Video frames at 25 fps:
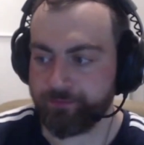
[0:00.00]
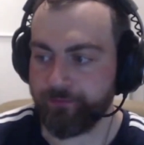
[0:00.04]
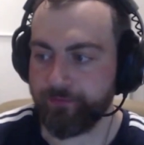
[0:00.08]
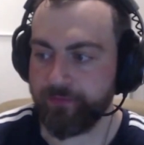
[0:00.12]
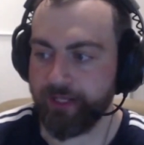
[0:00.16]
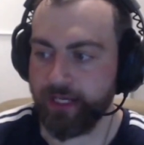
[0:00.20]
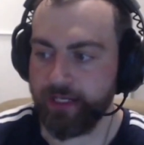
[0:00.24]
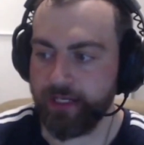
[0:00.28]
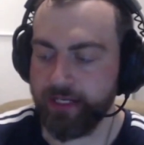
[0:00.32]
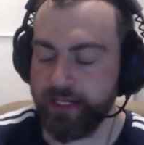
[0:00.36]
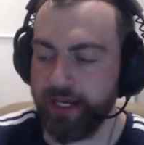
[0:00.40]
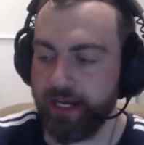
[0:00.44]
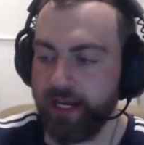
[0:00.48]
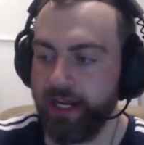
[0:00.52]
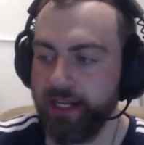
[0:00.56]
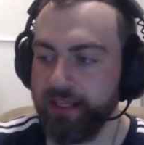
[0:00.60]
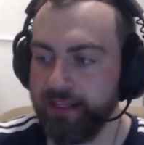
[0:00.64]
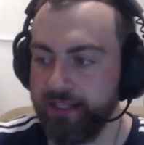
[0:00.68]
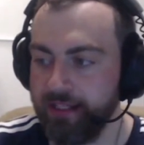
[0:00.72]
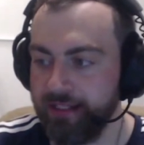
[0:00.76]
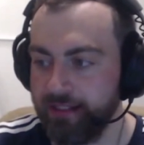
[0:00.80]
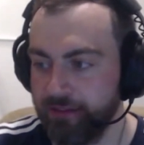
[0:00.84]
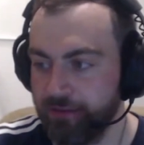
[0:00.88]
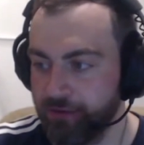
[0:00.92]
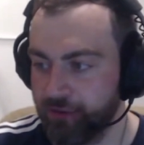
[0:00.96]
Yeah, I
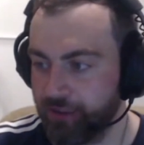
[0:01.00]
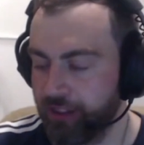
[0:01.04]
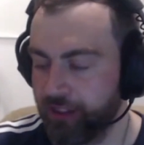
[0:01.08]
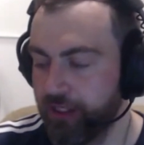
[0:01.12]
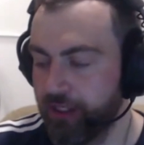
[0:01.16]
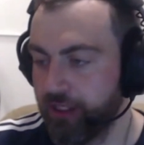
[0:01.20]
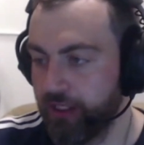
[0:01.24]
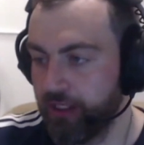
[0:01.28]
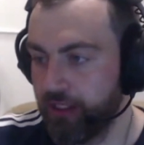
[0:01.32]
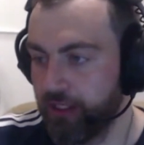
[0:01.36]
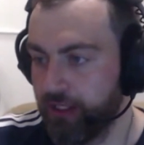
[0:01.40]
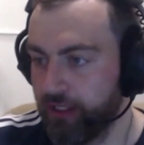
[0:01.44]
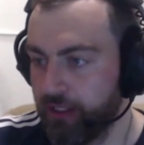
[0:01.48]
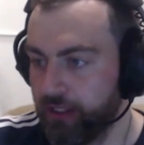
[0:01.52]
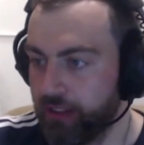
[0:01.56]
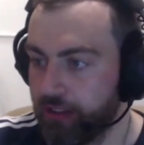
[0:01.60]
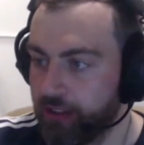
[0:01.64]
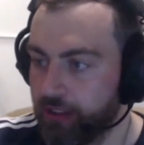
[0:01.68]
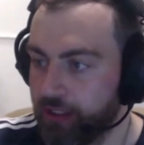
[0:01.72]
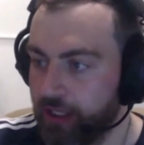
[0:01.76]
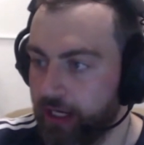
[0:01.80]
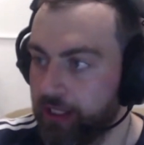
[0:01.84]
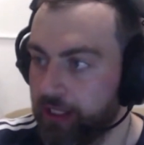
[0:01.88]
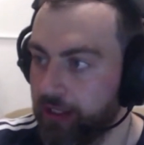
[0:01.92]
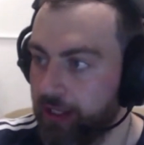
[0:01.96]
think, look,
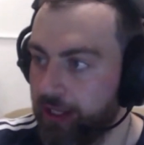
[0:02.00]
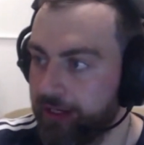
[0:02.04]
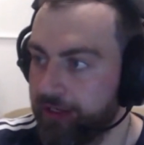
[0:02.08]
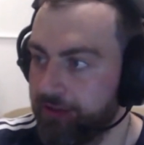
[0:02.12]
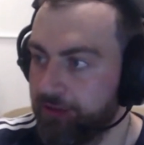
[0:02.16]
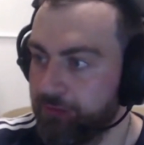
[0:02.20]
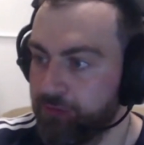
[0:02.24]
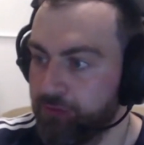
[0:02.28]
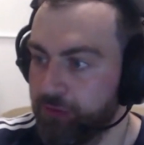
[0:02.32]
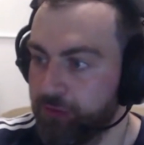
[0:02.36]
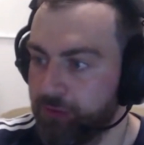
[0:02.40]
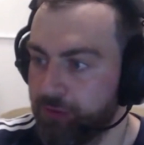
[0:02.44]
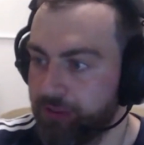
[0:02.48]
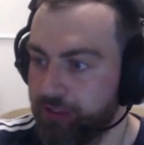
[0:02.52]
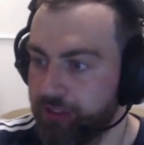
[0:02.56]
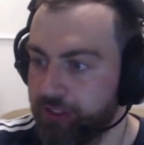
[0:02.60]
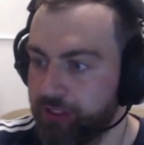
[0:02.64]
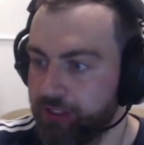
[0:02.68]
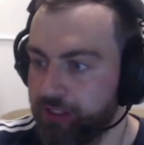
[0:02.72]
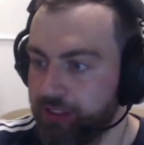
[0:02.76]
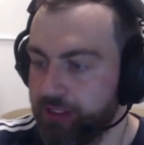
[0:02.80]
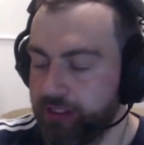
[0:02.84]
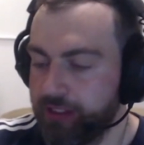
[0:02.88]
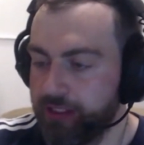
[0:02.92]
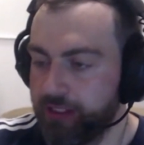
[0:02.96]
I like a few of
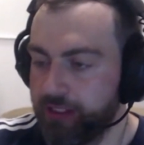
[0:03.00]
the